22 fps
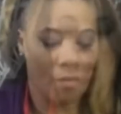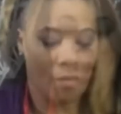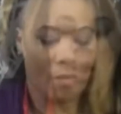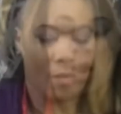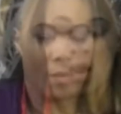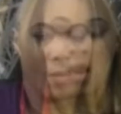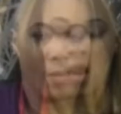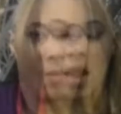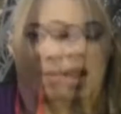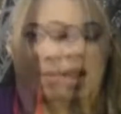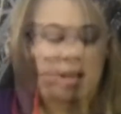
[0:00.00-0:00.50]

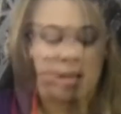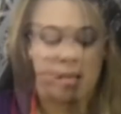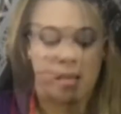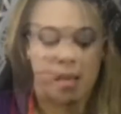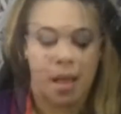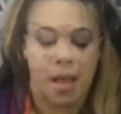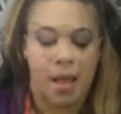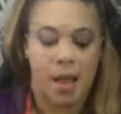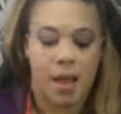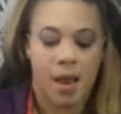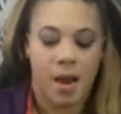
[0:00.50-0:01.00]
And now
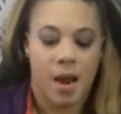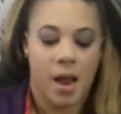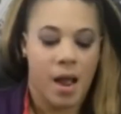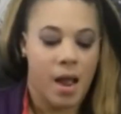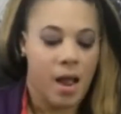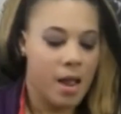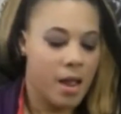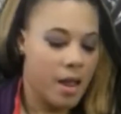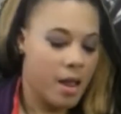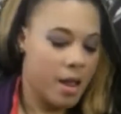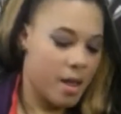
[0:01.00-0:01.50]
that
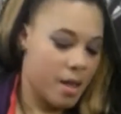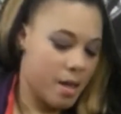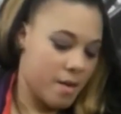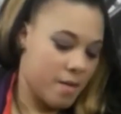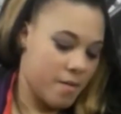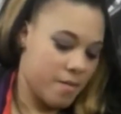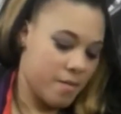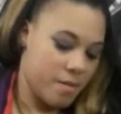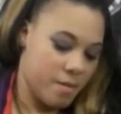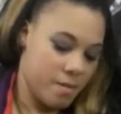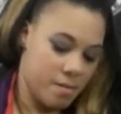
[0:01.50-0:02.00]
I
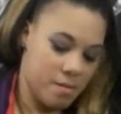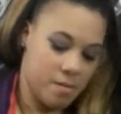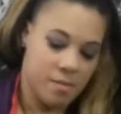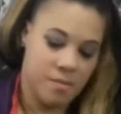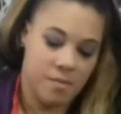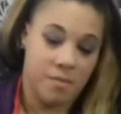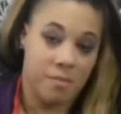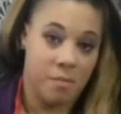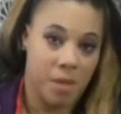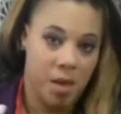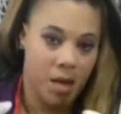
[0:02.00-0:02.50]
have
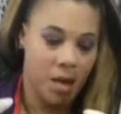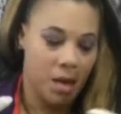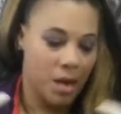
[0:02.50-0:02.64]
my